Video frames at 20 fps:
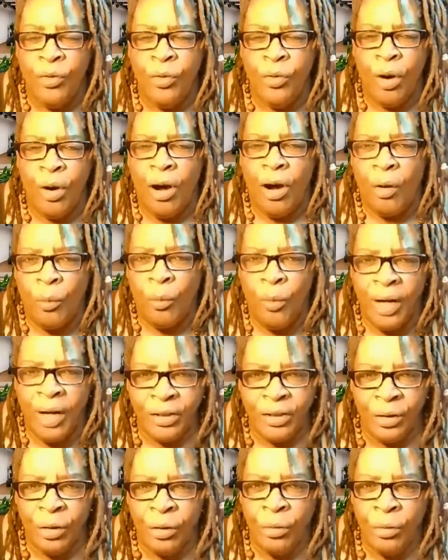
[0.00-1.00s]
When you
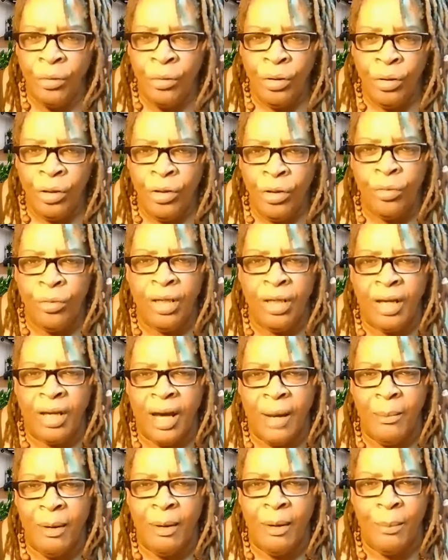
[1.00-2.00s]
are original,
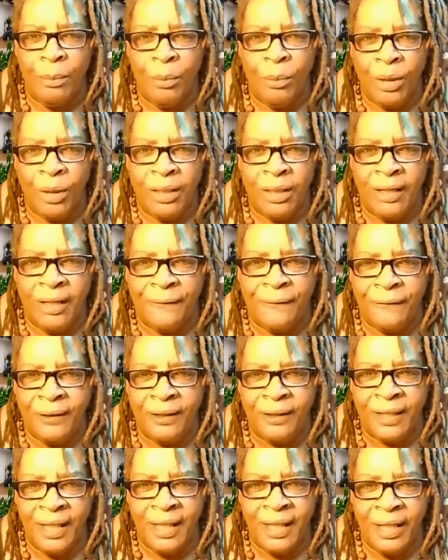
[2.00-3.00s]
you can come up with
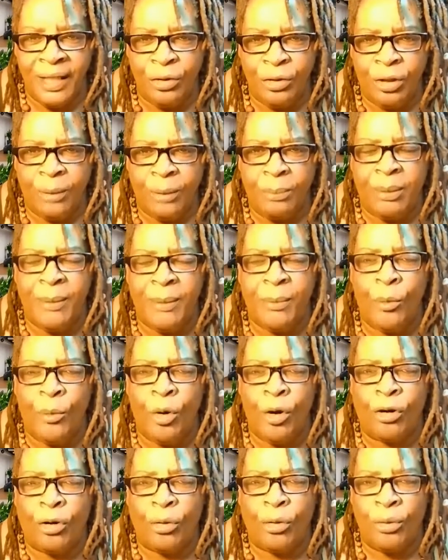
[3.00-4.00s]
different things. You can
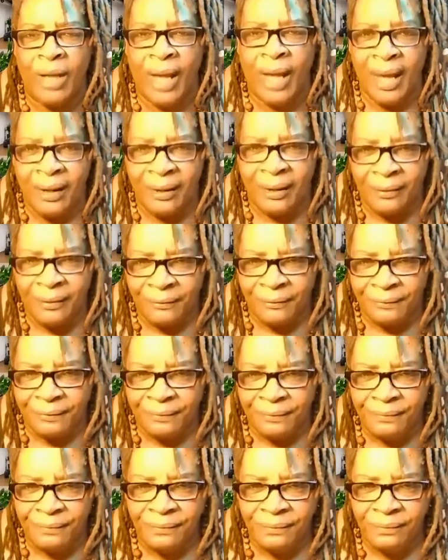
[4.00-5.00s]
be more
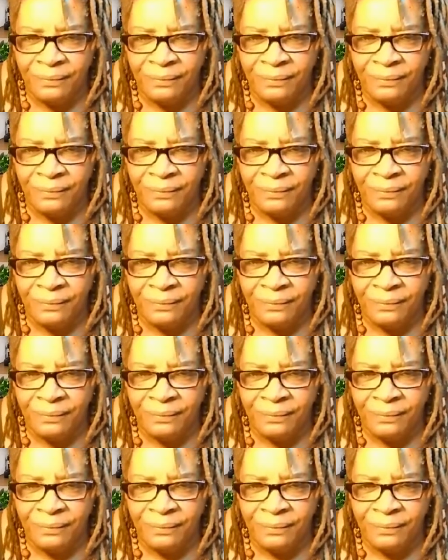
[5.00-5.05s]
creative.